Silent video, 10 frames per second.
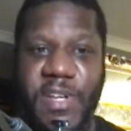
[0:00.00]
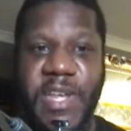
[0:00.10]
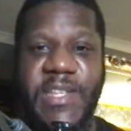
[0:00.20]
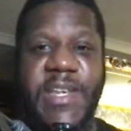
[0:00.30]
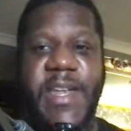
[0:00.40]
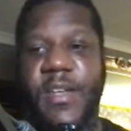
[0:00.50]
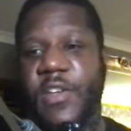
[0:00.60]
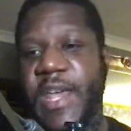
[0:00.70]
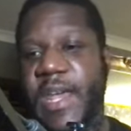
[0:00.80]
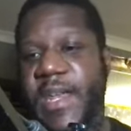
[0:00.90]
yesterday,
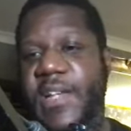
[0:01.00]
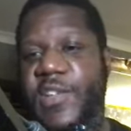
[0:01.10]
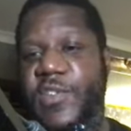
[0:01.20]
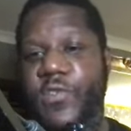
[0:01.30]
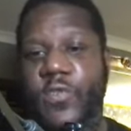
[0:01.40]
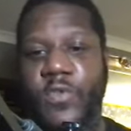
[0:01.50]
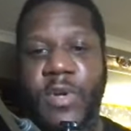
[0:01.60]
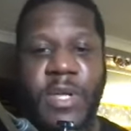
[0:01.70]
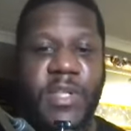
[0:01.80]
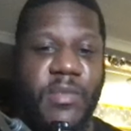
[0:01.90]
okay? And that saw
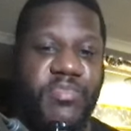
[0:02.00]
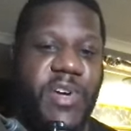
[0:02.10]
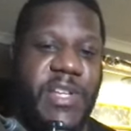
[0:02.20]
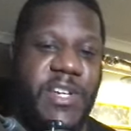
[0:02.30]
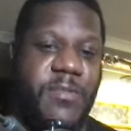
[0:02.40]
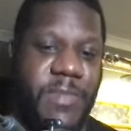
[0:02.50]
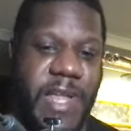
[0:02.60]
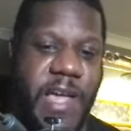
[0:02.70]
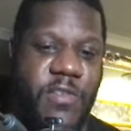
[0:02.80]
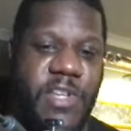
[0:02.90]
the price come
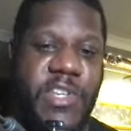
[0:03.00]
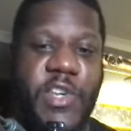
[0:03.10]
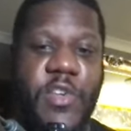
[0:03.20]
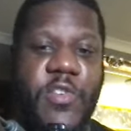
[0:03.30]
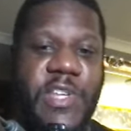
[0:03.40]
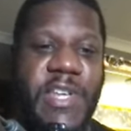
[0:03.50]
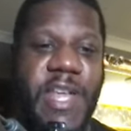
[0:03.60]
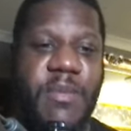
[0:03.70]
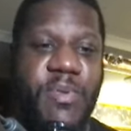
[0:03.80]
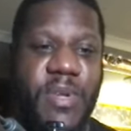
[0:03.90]
down, this huge
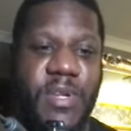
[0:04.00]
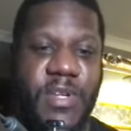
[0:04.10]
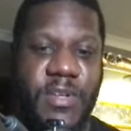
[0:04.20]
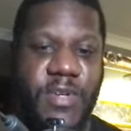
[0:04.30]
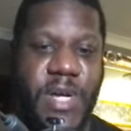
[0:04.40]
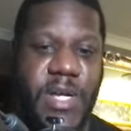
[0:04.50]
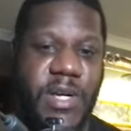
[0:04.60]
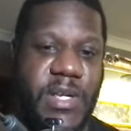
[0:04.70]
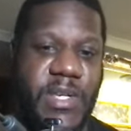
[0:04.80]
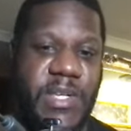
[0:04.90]
dip. All right,
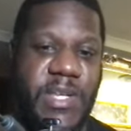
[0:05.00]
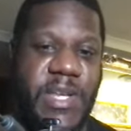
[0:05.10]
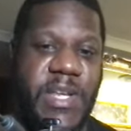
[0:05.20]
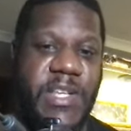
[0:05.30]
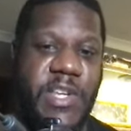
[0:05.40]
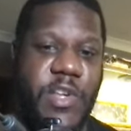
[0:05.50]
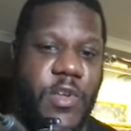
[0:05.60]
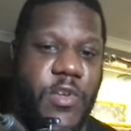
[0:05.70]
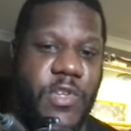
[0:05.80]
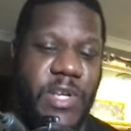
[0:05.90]
guys, you can see these
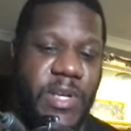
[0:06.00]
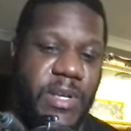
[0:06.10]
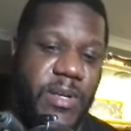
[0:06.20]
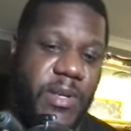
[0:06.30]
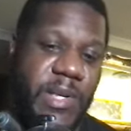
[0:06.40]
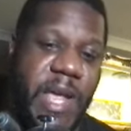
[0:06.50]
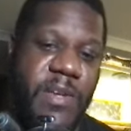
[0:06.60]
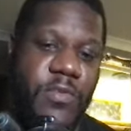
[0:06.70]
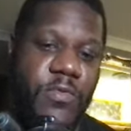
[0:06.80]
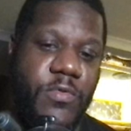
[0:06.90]
huge
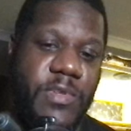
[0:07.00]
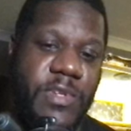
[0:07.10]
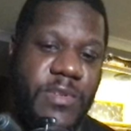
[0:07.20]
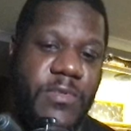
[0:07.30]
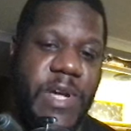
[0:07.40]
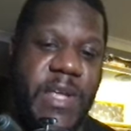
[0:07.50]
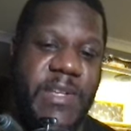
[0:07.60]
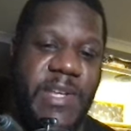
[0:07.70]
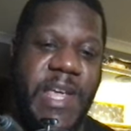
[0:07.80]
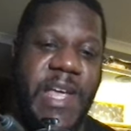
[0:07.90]
candles. All right, it's
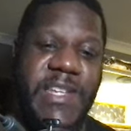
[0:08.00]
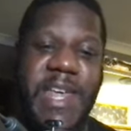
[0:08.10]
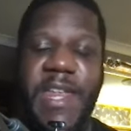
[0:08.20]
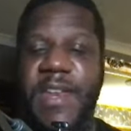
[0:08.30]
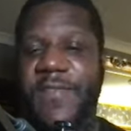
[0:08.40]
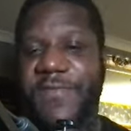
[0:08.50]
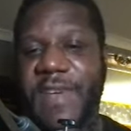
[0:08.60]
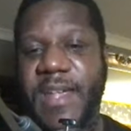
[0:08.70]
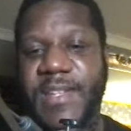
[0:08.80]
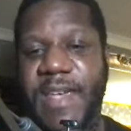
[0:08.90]
a cascading
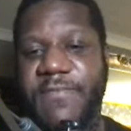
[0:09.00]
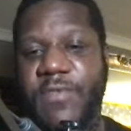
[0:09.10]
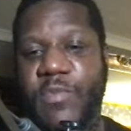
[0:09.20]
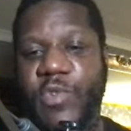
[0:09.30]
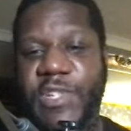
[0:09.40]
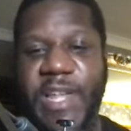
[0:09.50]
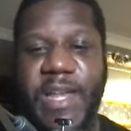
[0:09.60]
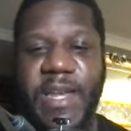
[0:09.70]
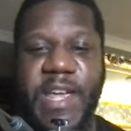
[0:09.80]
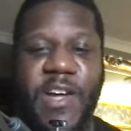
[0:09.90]
effect. Everyone was
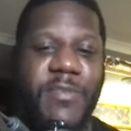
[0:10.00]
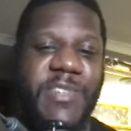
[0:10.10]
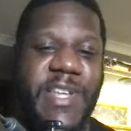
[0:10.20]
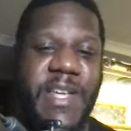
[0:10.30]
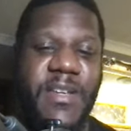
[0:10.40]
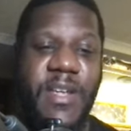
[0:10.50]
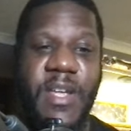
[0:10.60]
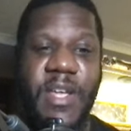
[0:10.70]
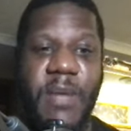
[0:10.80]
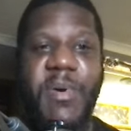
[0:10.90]
selling their OpSec,
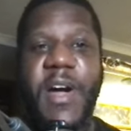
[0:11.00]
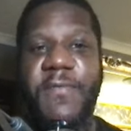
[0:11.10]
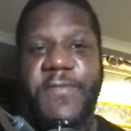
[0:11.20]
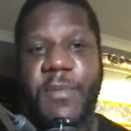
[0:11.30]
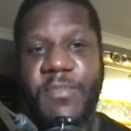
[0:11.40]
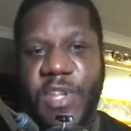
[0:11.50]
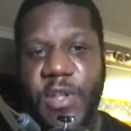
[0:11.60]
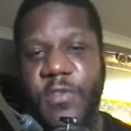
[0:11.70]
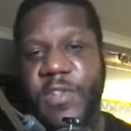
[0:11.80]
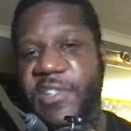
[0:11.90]
apart from,
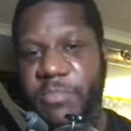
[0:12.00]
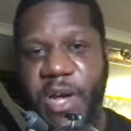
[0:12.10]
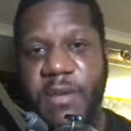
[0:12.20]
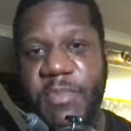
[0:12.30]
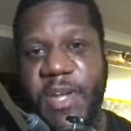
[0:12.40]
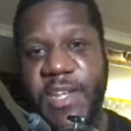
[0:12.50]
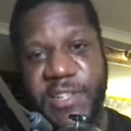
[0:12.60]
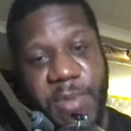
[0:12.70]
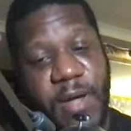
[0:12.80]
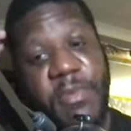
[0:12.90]
the smart money.
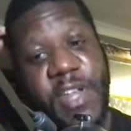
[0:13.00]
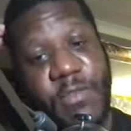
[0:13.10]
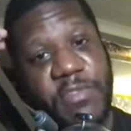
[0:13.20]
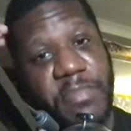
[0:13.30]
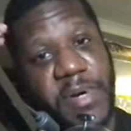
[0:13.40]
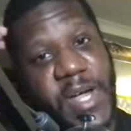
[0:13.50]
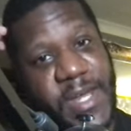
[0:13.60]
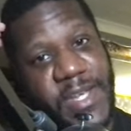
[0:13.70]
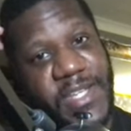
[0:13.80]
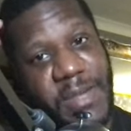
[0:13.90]
Smart money was buying
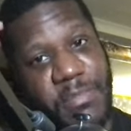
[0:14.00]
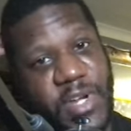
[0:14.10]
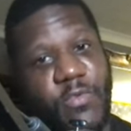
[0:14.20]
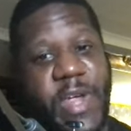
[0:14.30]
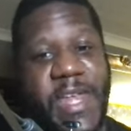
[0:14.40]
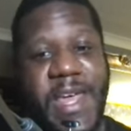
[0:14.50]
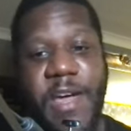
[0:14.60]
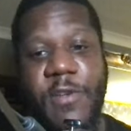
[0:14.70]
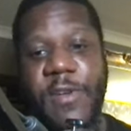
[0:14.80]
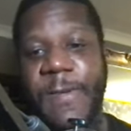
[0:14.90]
this dip on the way
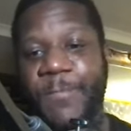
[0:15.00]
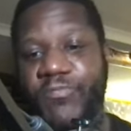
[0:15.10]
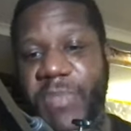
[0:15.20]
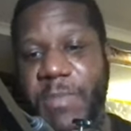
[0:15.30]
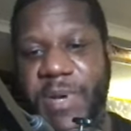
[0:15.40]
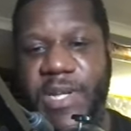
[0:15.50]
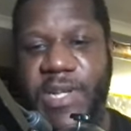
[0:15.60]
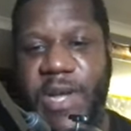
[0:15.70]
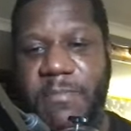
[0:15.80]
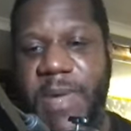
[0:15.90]
down. Me
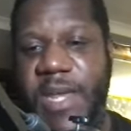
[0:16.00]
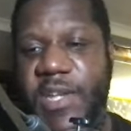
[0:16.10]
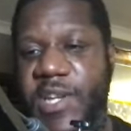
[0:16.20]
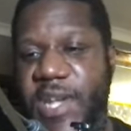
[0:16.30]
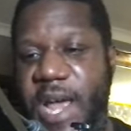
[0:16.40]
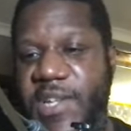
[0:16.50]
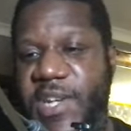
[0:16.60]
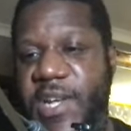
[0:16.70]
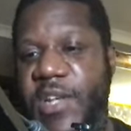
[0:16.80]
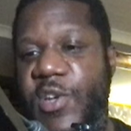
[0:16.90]
personally, I managed to catch it
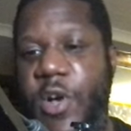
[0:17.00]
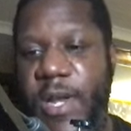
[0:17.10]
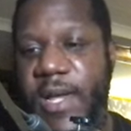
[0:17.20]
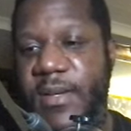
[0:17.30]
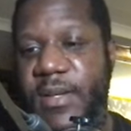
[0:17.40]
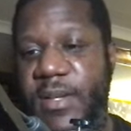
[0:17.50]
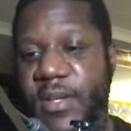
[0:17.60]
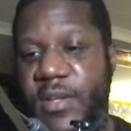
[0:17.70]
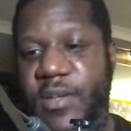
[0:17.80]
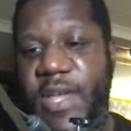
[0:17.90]
at $1.
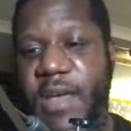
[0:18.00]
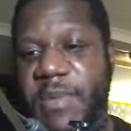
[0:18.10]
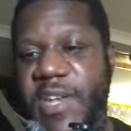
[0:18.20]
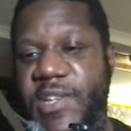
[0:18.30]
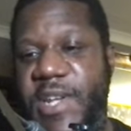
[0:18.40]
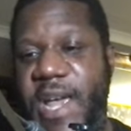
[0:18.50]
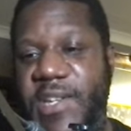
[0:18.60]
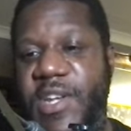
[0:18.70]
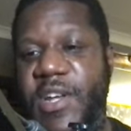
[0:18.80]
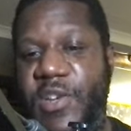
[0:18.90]
Okay, I managed to catch
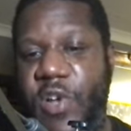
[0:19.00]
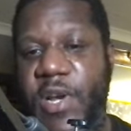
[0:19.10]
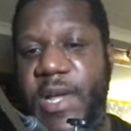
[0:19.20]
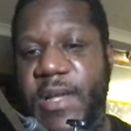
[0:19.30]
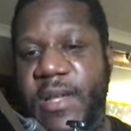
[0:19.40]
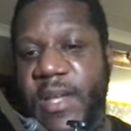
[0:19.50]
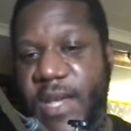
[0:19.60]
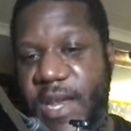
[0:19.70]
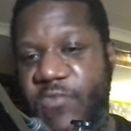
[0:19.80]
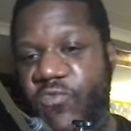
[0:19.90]
it at $1
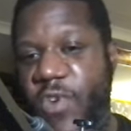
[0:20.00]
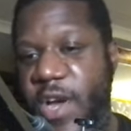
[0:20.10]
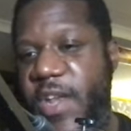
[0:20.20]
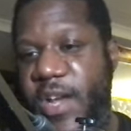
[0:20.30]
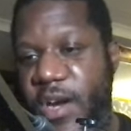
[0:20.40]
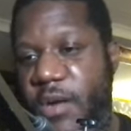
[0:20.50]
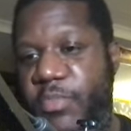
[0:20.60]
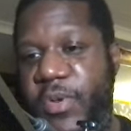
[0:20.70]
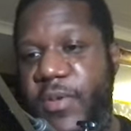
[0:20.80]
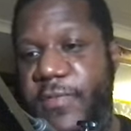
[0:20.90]
and then ride it up
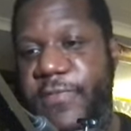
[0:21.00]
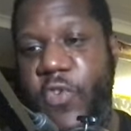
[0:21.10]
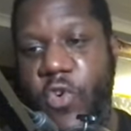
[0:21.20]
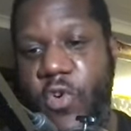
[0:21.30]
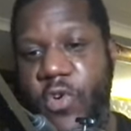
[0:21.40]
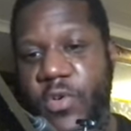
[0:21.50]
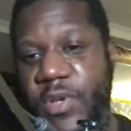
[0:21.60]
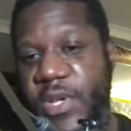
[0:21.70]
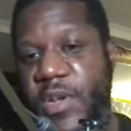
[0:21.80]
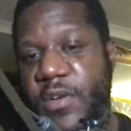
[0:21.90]
for,
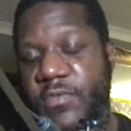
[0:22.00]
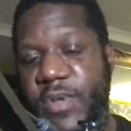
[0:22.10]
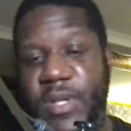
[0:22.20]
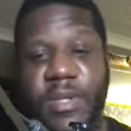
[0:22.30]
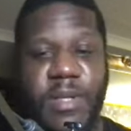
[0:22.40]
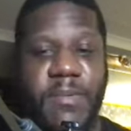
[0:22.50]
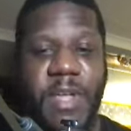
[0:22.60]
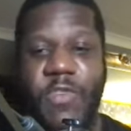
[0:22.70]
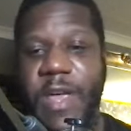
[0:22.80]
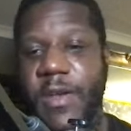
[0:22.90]

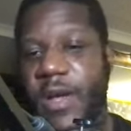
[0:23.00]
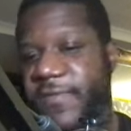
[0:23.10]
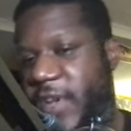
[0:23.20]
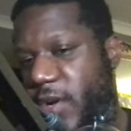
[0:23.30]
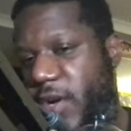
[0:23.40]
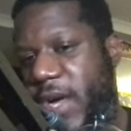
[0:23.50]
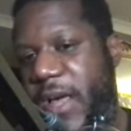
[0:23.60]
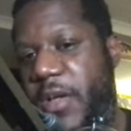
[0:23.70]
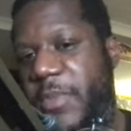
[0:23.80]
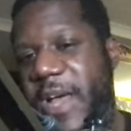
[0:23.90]
around, I think I got
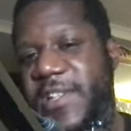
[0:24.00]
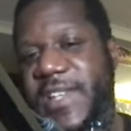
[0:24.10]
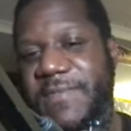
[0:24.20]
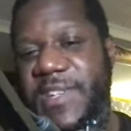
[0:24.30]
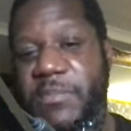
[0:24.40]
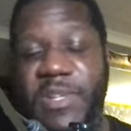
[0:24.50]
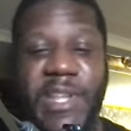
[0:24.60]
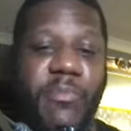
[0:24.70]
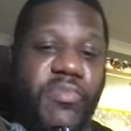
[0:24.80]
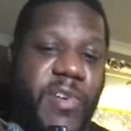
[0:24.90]
out about a
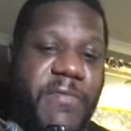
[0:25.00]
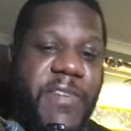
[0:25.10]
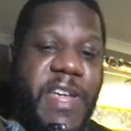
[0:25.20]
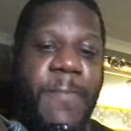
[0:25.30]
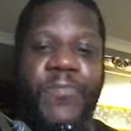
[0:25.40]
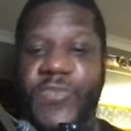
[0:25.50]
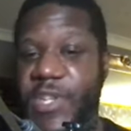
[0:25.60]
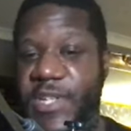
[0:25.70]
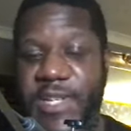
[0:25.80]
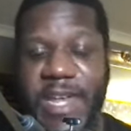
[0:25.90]
70% profit
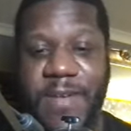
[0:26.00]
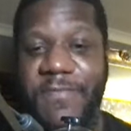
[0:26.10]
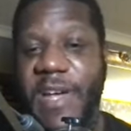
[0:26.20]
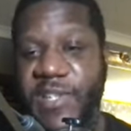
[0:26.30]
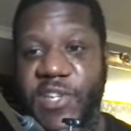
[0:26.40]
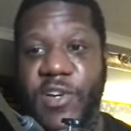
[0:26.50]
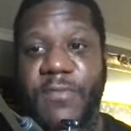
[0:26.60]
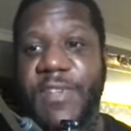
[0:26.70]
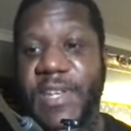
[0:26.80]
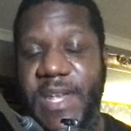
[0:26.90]
just to take advantage of
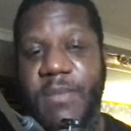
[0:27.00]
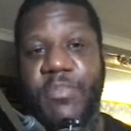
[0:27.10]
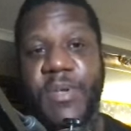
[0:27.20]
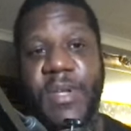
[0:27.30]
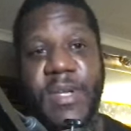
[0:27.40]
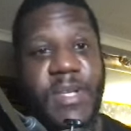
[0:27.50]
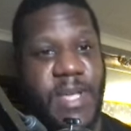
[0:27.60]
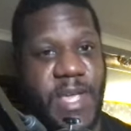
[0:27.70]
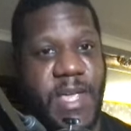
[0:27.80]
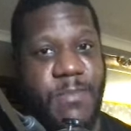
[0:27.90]
the dip.
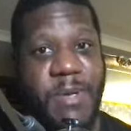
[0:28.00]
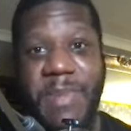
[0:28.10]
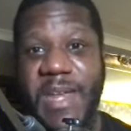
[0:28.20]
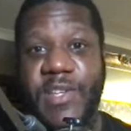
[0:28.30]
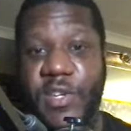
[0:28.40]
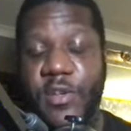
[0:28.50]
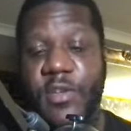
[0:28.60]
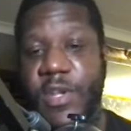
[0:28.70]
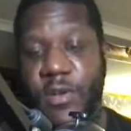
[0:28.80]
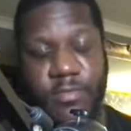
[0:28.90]
I managed
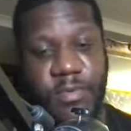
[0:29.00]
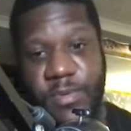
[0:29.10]
to,